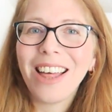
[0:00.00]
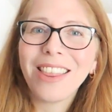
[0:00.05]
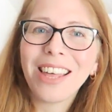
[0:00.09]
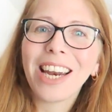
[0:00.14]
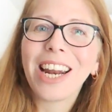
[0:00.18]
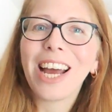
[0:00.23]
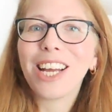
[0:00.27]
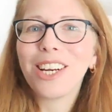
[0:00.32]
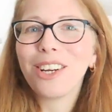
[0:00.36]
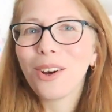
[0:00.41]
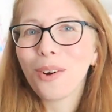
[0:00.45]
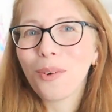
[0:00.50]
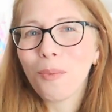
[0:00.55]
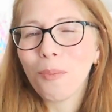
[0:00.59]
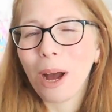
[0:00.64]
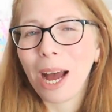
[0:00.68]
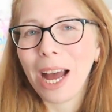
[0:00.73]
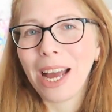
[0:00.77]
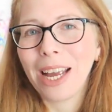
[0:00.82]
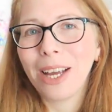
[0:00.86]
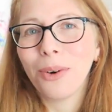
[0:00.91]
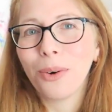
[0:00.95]
and then I know
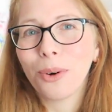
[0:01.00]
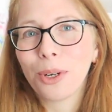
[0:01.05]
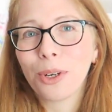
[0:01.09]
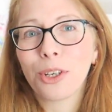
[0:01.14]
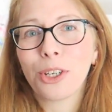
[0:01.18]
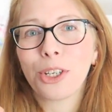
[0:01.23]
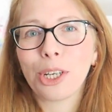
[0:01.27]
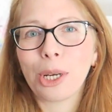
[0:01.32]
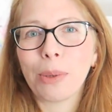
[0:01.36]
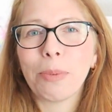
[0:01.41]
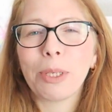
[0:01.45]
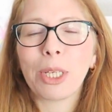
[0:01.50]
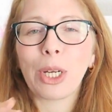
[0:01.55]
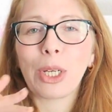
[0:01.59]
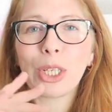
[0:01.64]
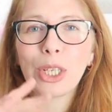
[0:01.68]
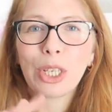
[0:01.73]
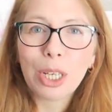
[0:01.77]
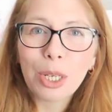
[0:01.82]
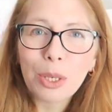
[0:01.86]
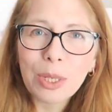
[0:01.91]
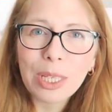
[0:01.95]
my order ships
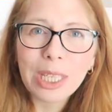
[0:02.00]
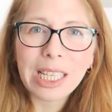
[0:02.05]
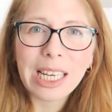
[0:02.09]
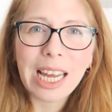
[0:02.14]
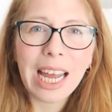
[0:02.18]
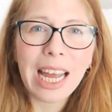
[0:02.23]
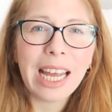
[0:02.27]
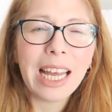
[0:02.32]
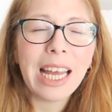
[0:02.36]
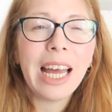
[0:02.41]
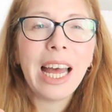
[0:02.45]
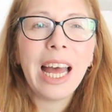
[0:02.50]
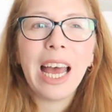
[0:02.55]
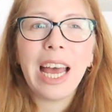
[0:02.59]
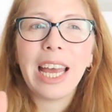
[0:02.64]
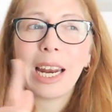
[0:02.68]
on Tuesday,